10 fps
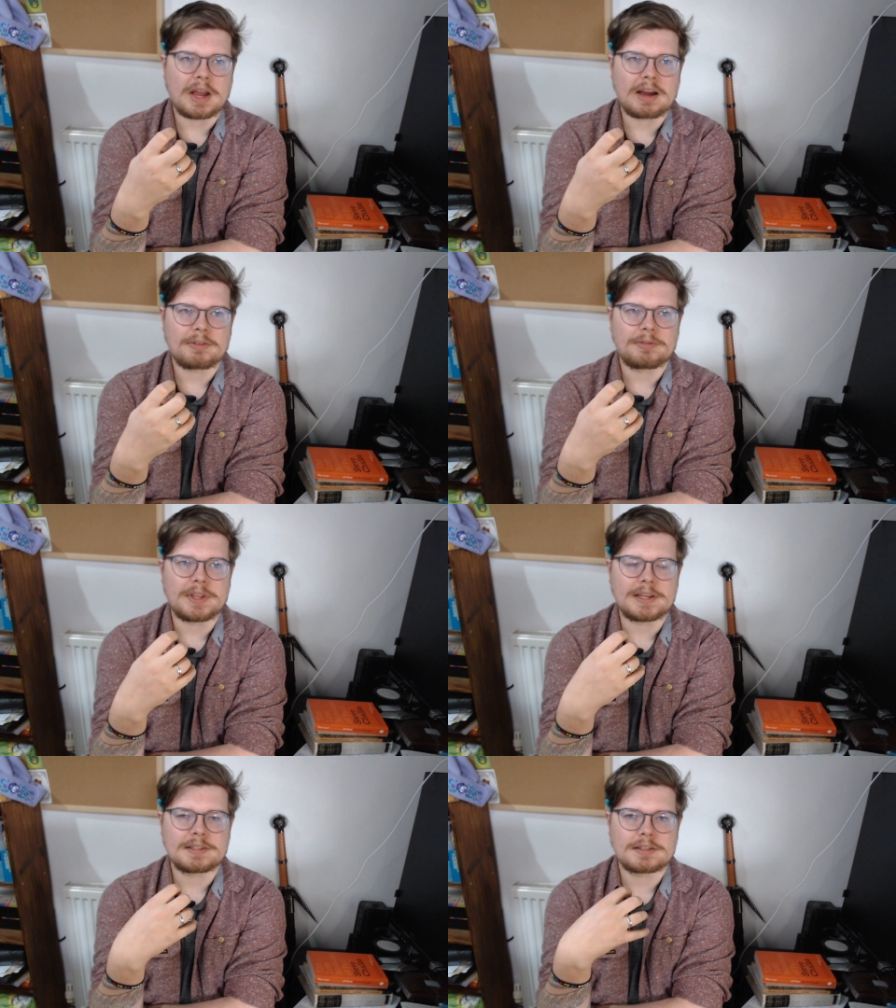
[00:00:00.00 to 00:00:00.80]
have
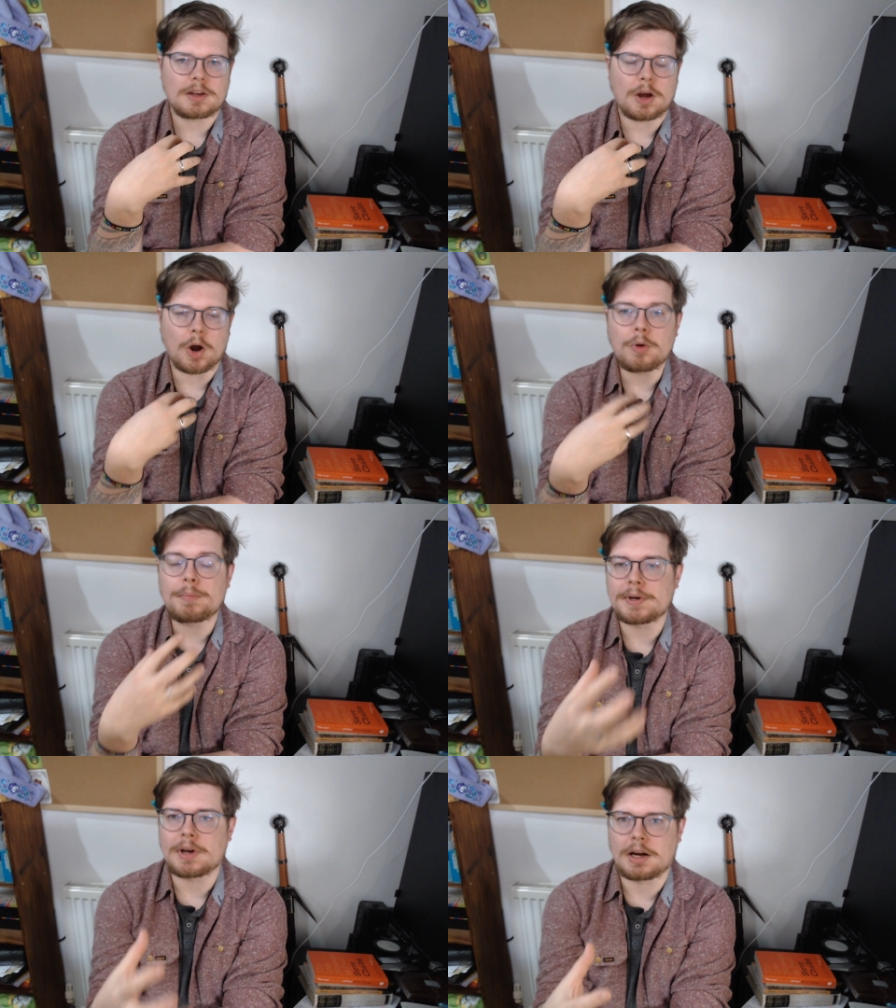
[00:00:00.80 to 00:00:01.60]
this
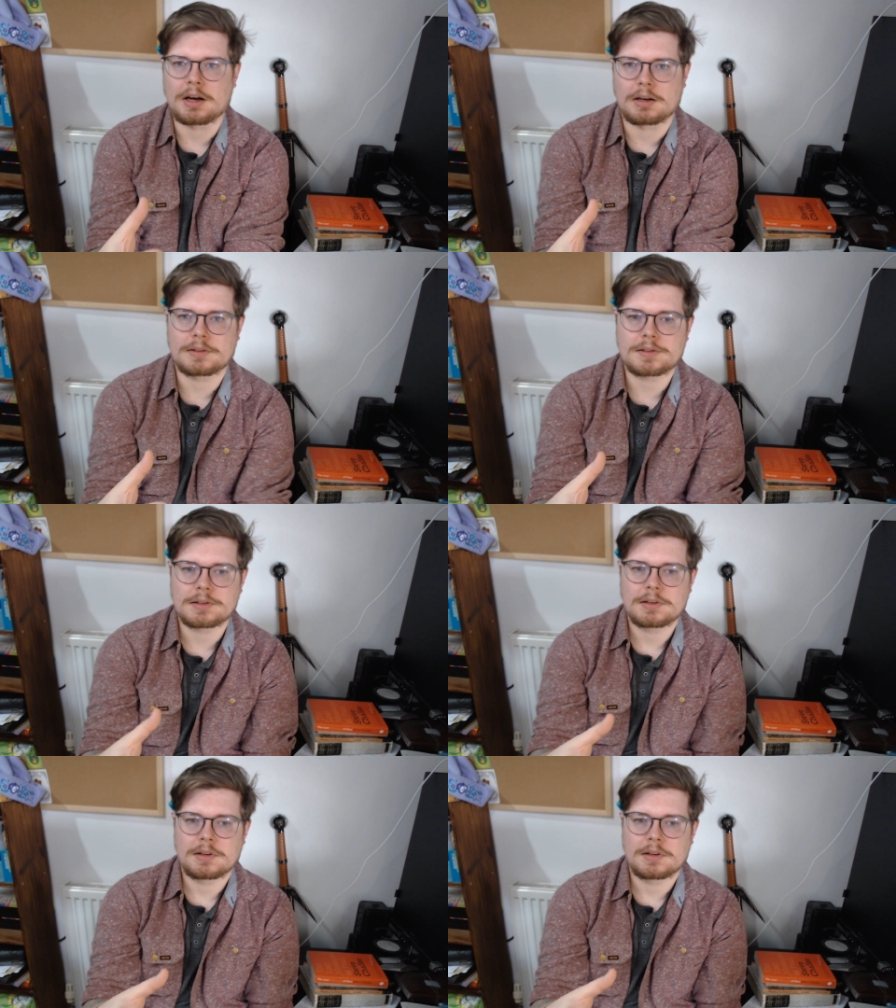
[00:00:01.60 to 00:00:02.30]
open heart